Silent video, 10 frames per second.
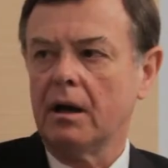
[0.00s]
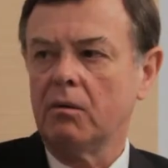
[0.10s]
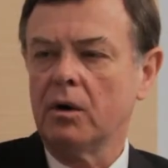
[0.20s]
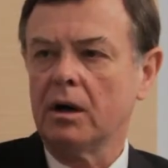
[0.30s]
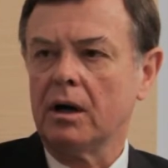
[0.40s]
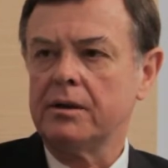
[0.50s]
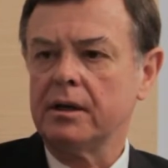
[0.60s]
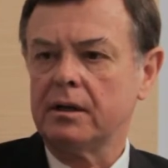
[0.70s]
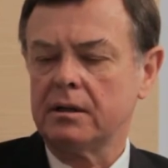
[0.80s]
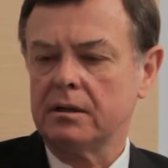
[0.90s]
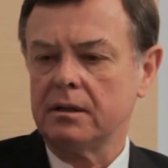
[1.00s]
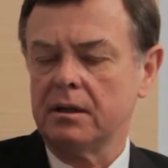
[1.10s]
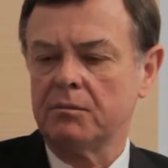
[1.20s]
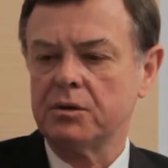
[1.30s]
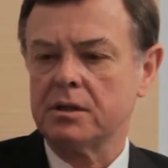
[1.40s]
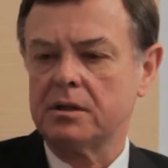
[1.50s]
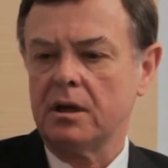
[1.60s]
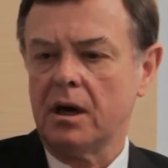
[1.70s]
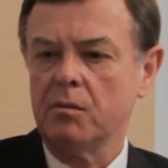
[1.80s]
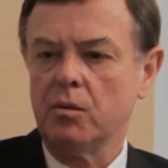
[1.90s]
Well, I think it was a
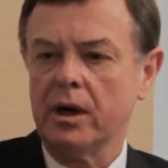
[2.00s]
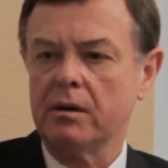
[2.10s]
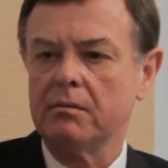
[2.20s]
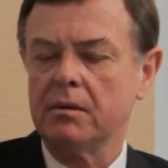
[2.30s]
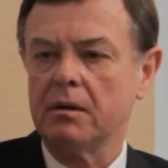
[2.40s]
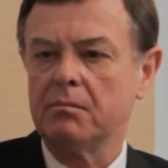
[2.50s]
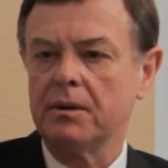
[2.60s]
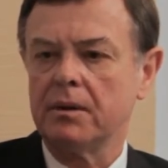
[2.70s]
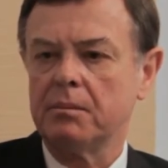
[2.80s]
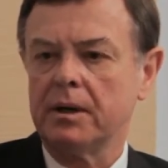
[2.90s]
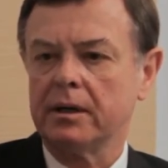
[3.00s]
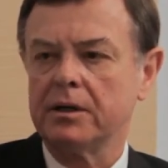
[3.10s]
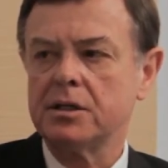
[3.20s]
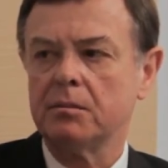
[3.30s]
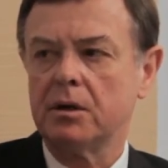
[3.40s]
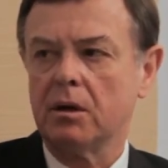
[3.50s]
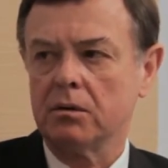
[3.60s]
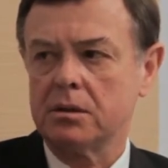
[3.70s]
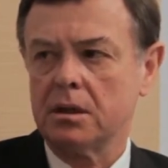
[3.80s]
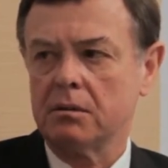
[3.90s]
time when the partnership
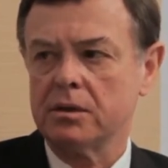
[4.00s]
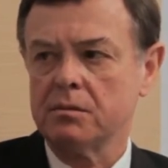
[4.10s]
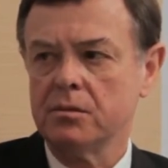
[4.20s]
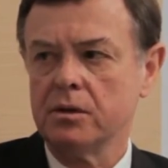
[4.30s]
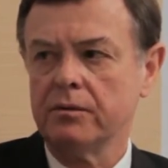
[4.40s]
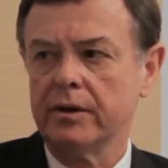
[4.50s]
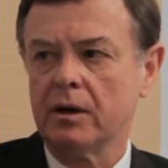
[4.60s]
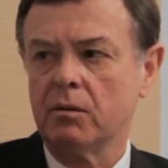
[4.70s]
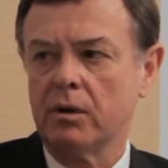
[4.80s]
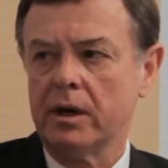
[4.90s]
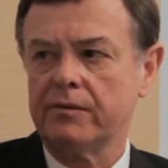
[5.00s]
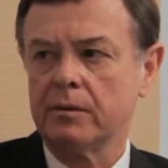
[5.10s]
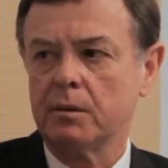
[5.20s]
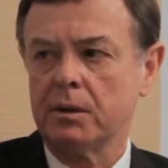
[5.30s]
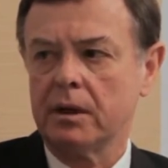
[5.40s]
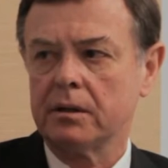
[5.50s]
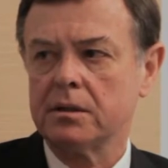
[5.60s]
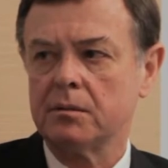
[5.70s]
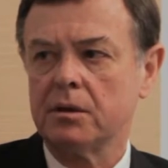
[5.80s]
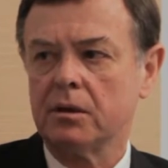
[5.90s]
culture was moving away from the
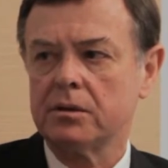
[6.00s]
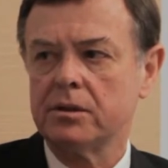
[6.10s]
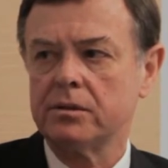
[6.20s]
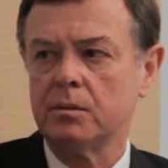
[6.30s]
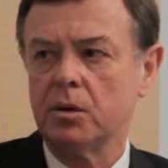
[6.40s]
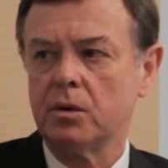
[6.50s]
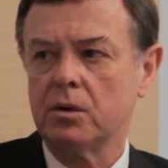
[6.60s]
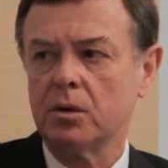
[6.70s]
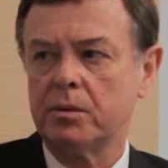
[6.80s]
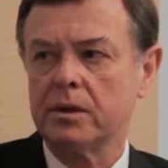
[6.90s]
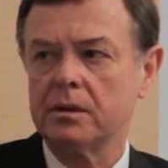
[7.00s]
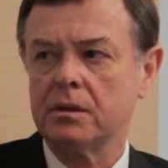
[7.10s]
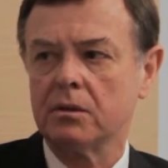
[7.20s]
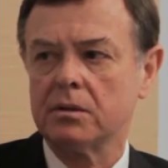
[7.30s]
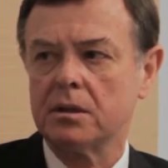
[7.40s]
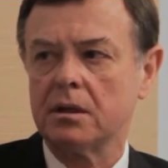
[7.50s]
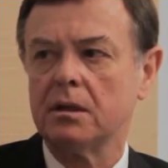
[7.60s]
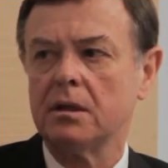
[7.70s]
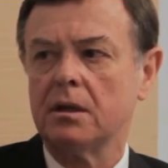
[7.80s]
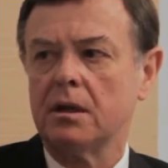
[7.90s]
partnership culture into a more corporate culture.
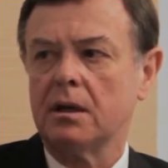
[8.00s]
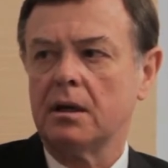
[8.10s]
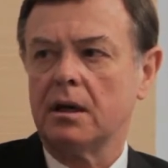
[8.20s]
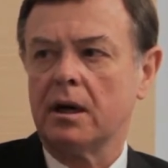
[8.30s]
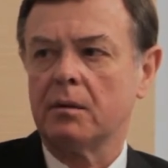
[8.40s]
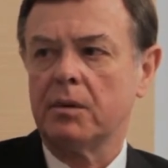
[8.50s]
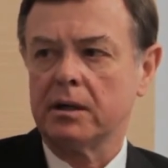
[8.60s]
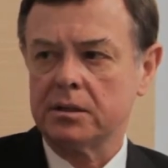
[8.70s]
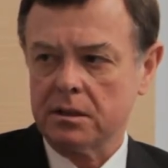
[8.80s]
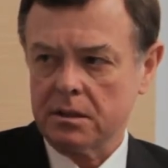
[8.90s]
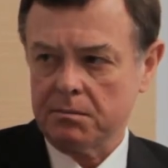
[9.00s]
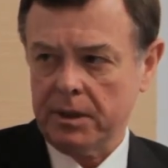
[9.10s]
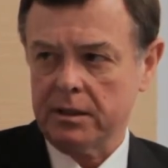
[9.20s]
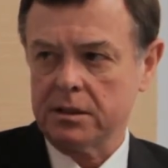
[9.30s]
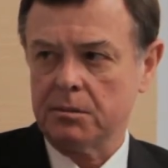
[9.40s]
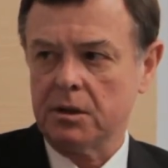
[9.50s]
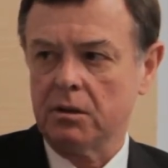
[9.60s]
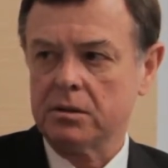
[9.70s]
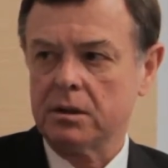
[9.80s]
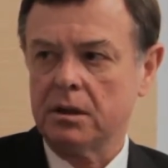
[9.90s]
And a partnership
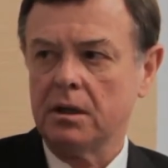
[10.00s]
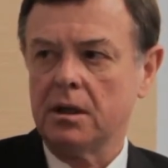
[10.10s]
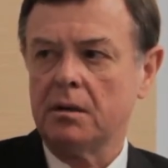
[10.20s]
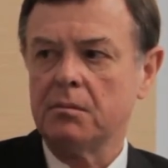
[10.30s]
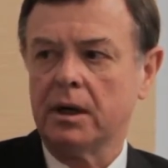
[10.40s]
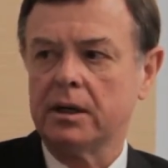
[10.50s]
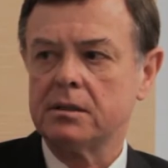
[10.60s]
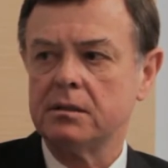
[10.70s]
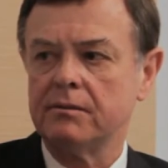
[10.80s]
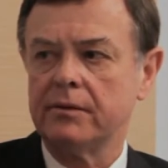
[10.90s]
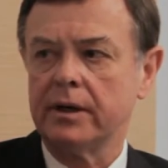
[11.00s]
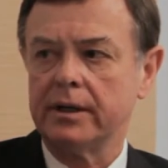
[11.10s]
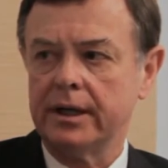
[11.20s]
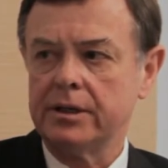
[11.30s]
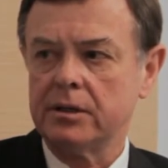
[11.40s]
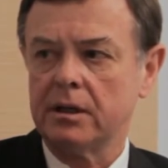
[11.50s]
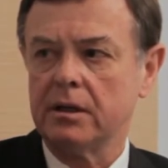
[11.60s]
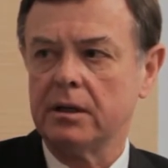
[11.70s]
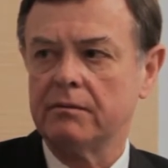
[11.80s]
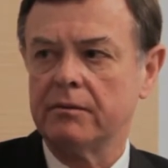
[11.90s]
culture, by its very nature,
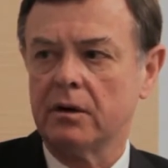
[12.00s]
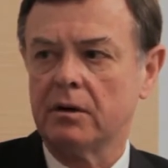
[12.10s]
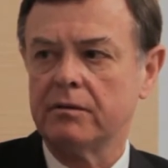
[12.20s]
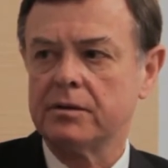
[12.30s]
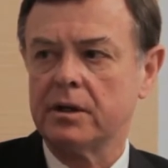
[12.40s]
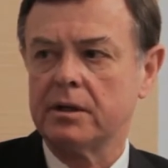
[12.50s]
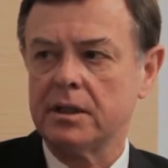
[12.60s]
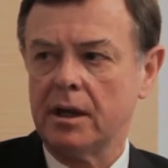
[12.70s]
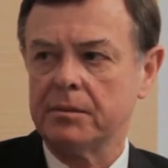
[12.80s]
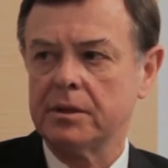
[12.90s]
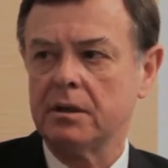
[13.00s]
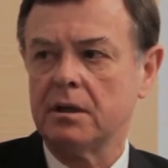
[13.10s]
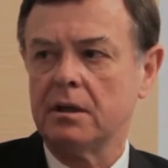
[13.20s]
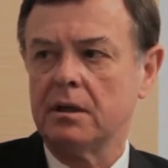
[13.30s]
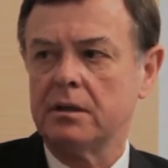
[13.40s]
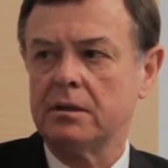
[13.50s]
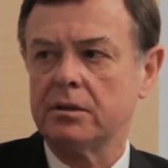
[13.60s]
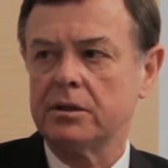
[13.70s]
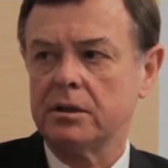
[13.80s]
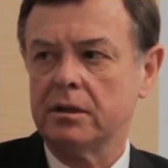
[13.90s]
involves an attempt to
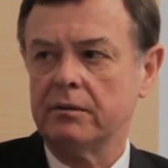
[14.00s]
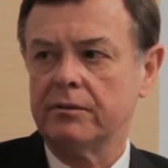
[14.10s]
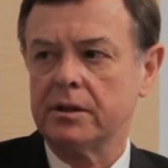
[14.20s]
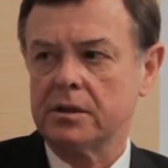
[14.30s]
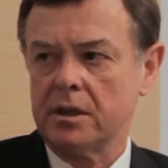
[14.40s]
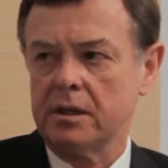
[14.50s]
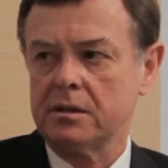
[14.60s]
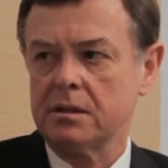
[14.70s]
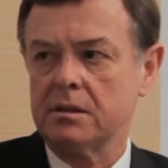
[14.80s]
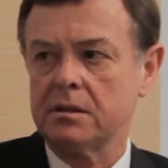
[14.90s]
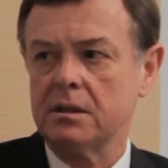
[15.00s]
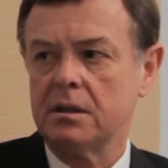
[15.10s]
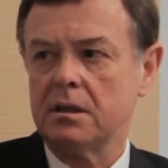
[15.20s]
achieve consensus.